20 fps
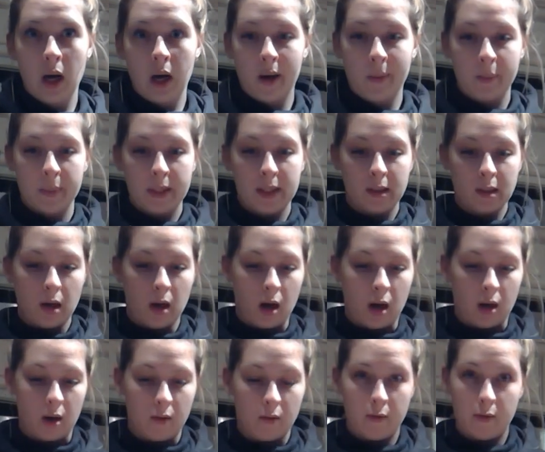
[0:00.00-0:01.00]
cups
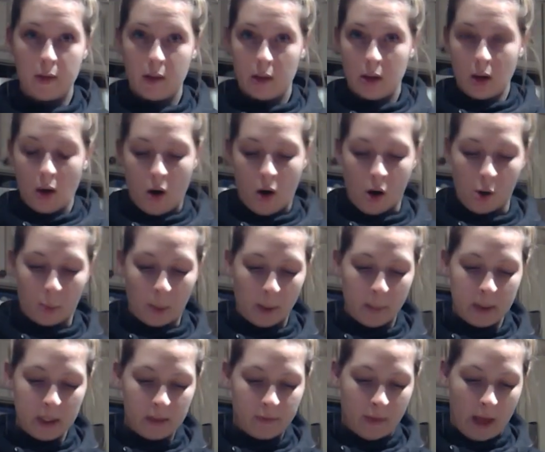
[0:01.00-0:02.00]
of
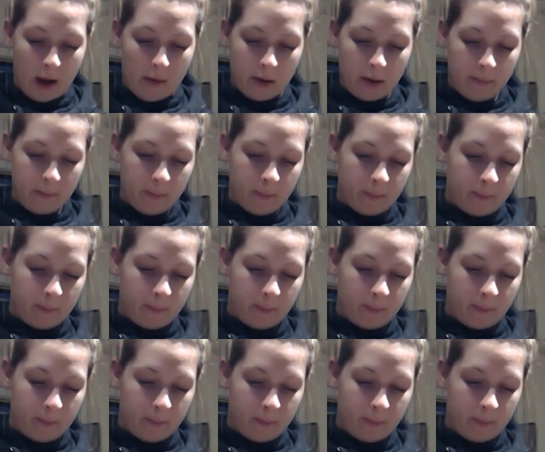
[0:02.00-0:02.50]
all-purpose flour,